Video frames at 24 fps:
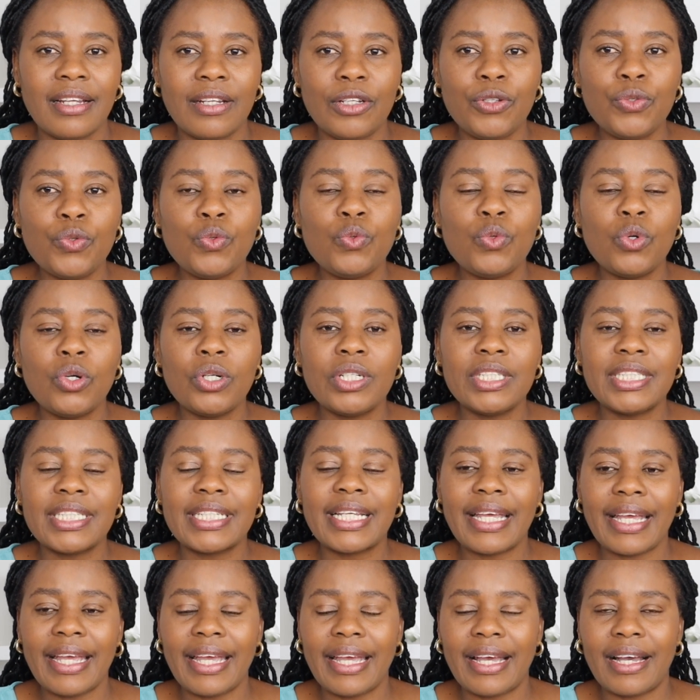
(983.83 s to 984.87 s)
you won't
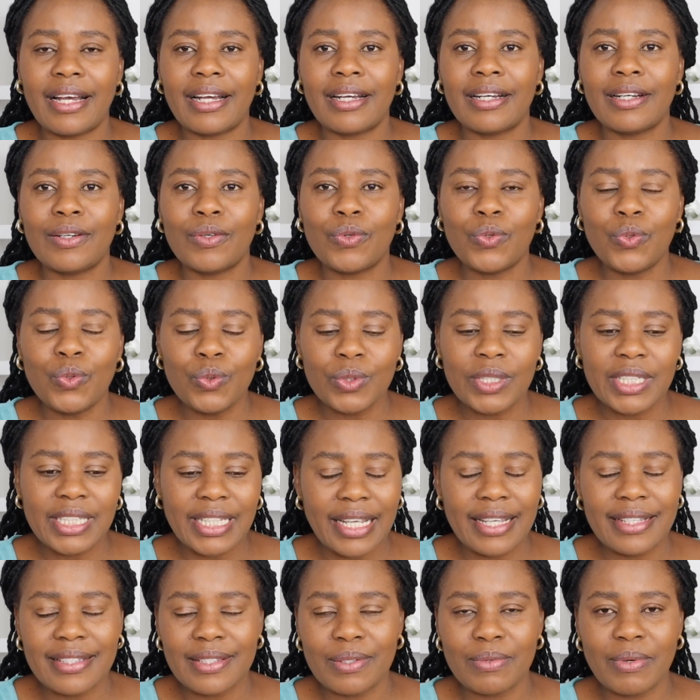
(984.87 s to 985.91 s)
care who
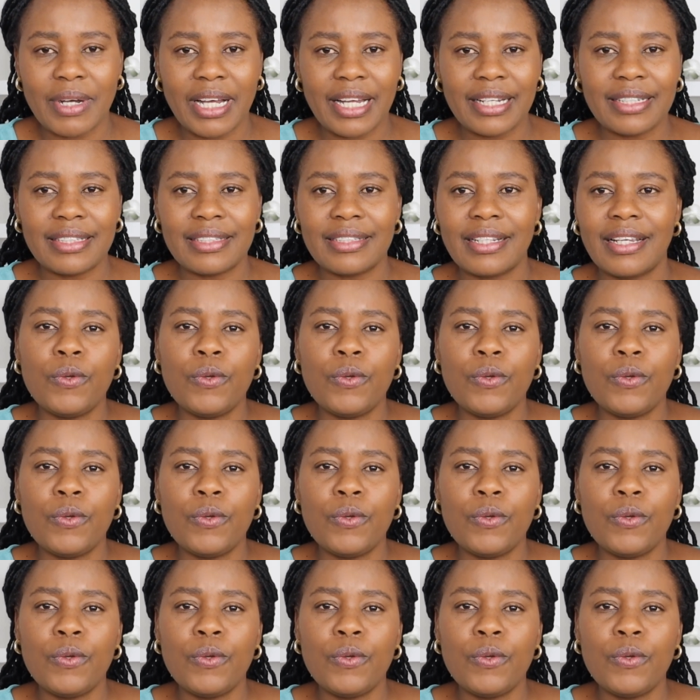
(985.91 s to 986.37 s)
says what.